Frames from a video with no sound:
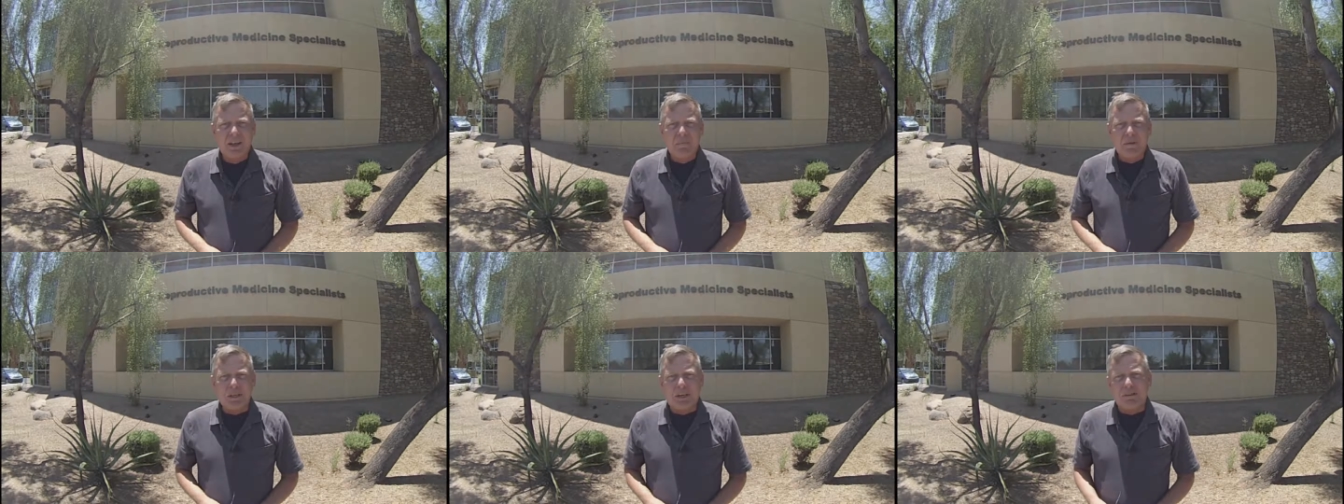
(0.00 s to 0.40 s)

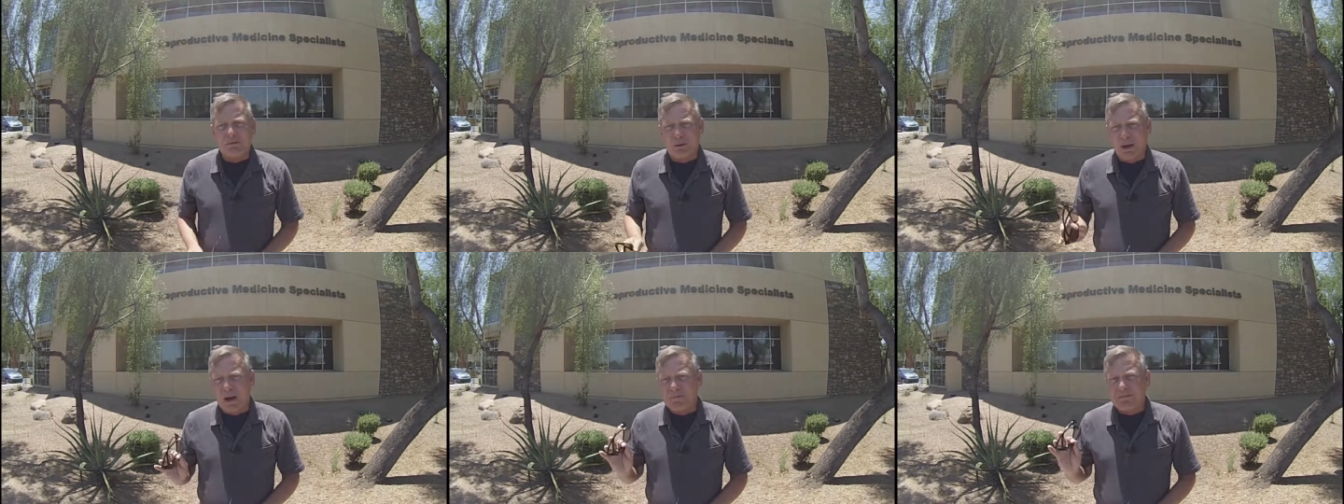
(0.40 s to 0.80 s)
Because
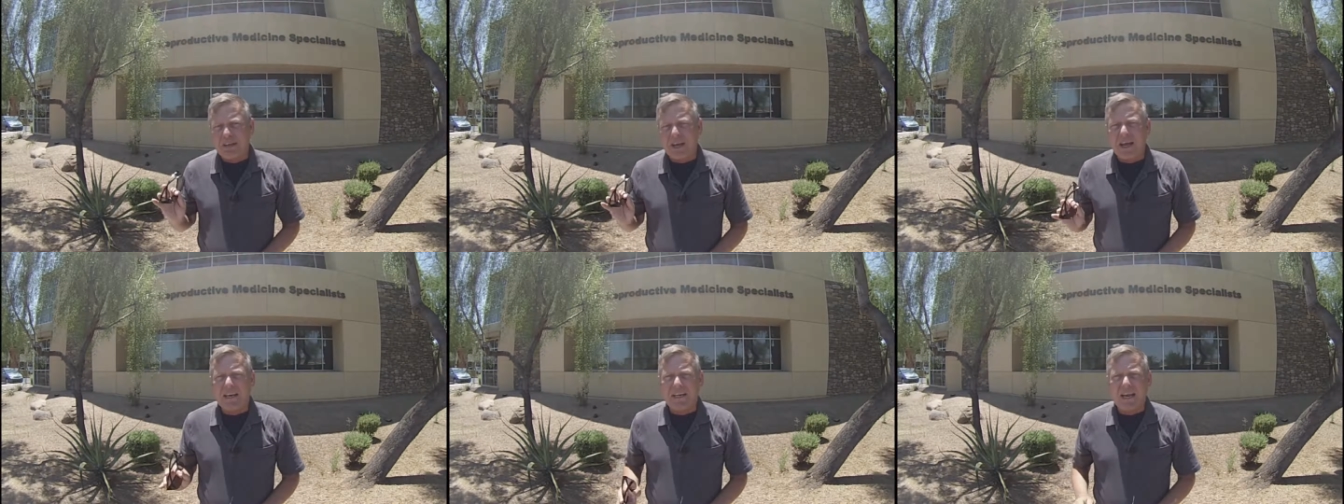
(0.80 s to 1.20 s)
while I'm
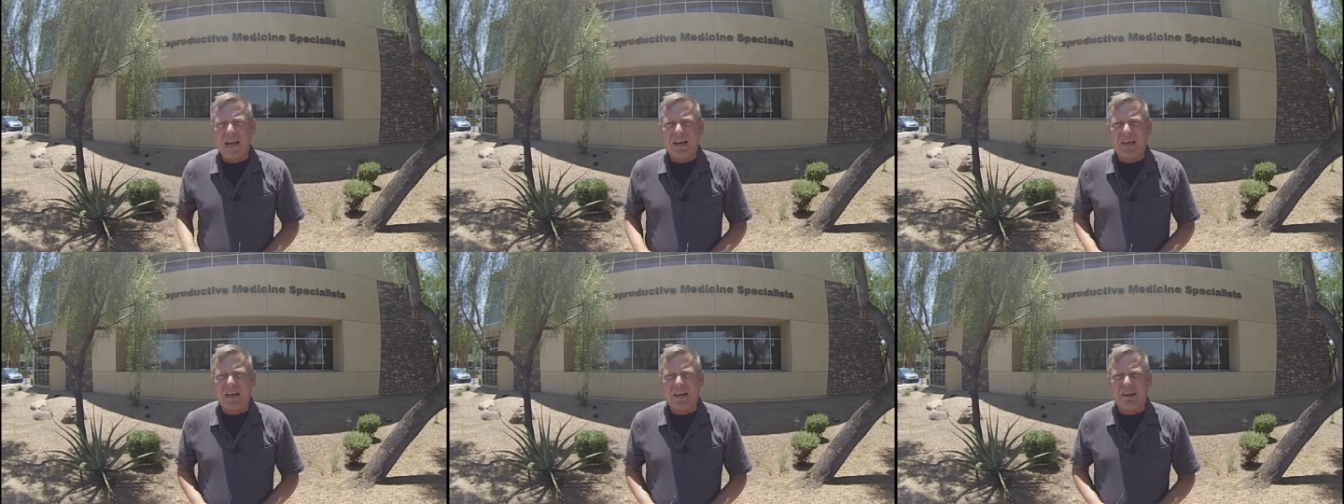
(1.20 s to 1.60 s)
standing
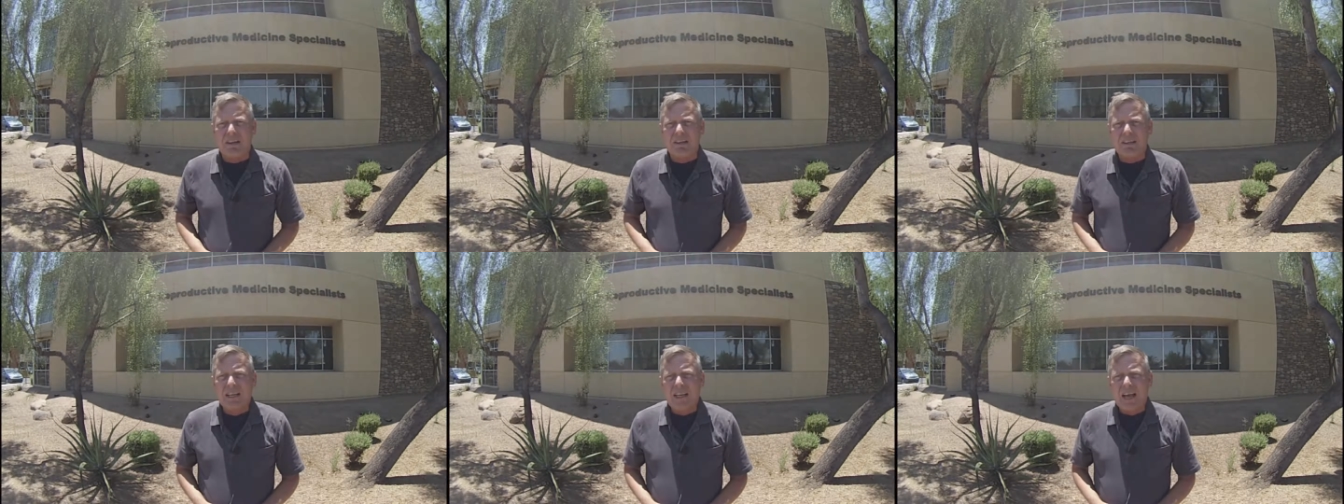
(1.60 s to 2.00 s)
out
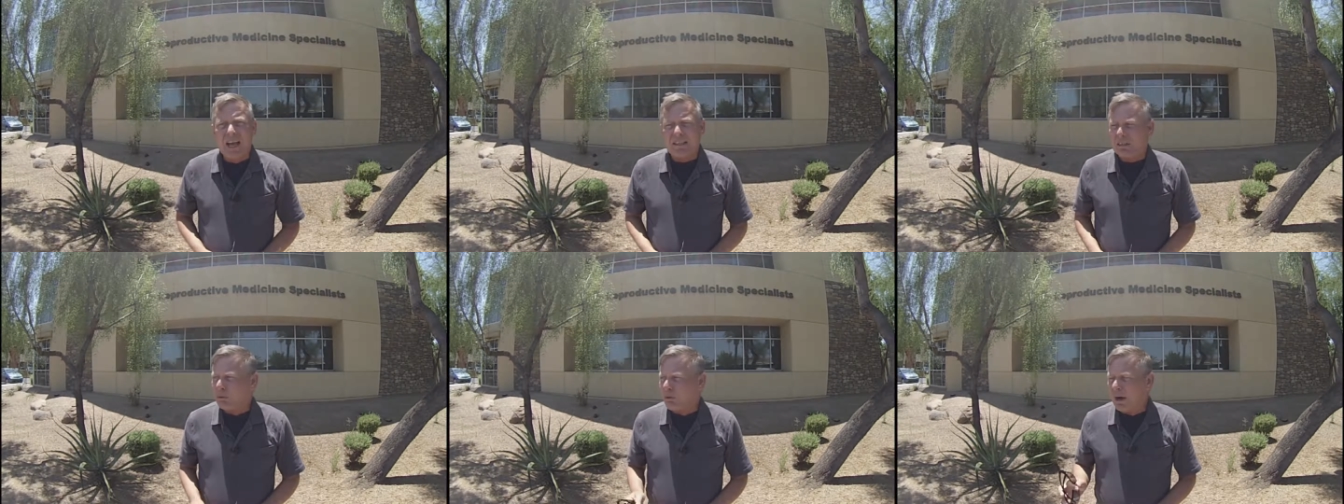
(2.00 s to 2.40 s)
here
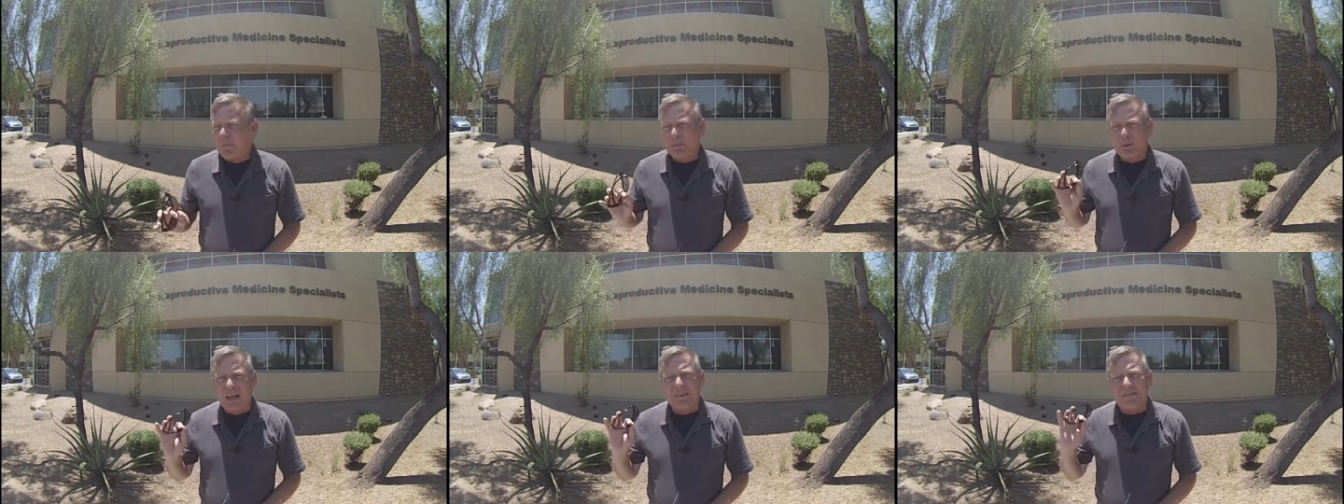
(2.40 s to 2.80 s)
at the one
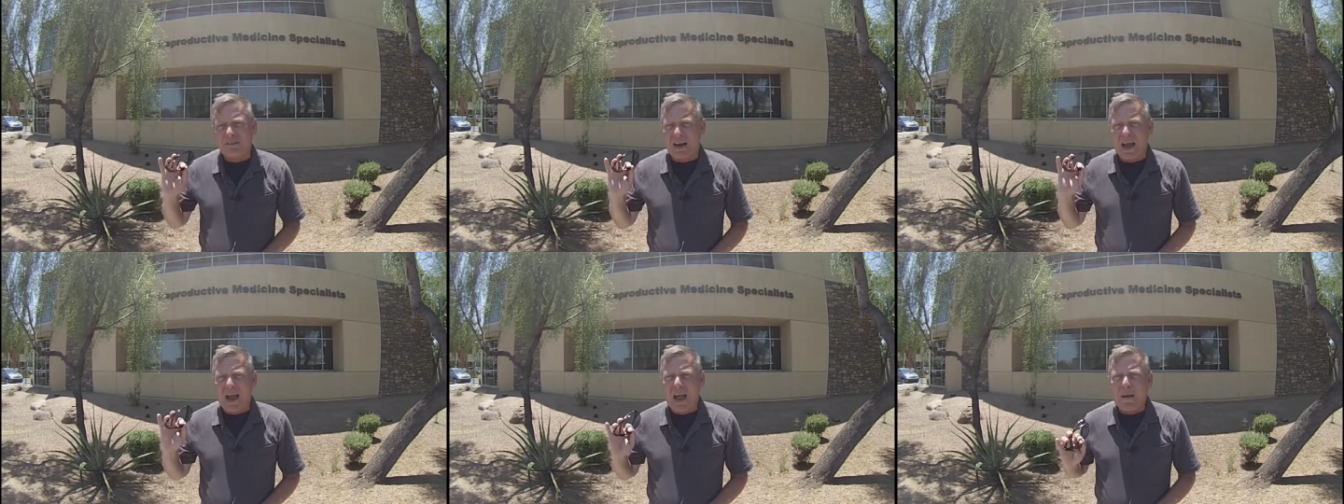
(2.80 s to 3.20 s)
place
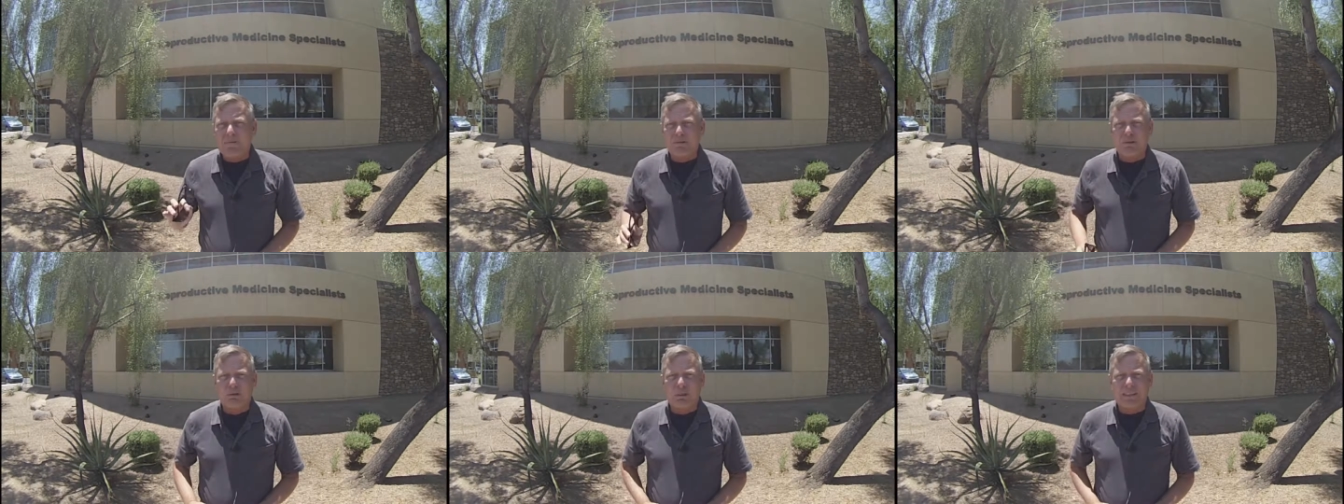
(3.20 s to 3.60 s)
that I
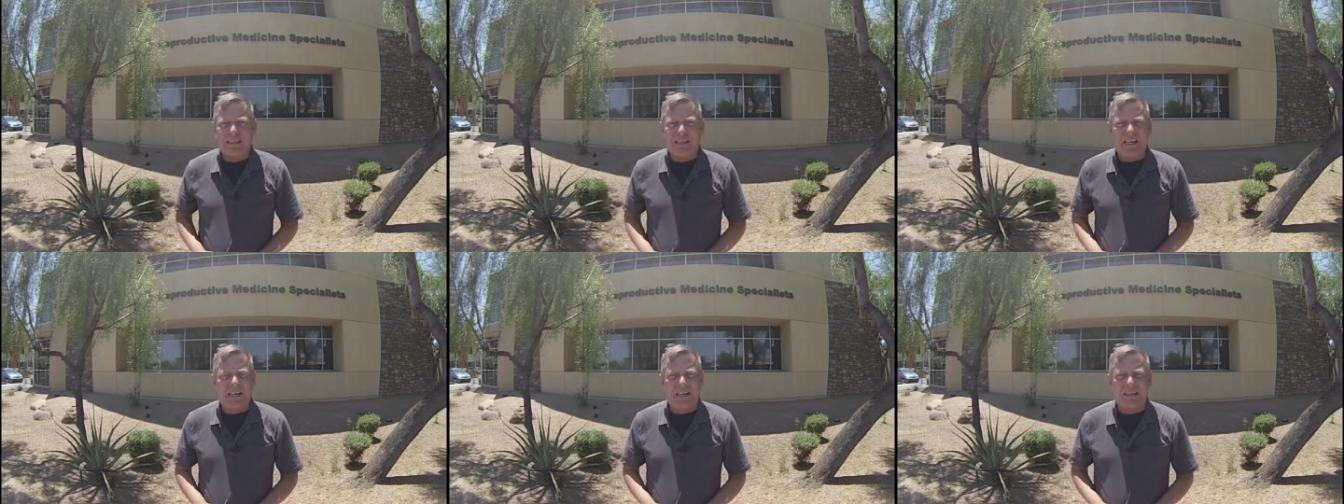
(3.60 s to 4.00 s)
absolutely
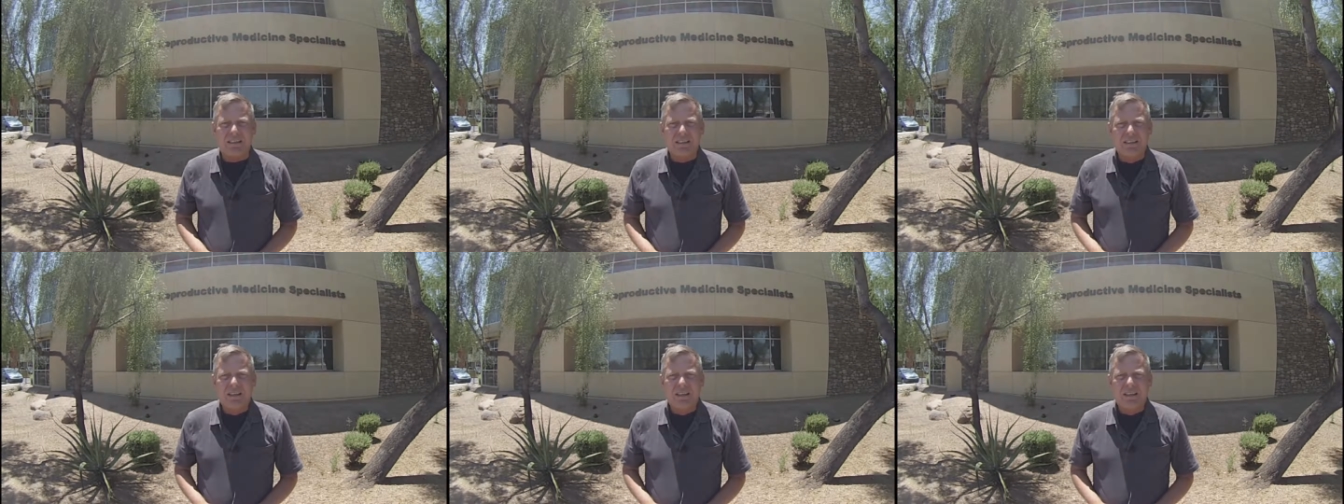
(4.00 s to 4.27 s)
need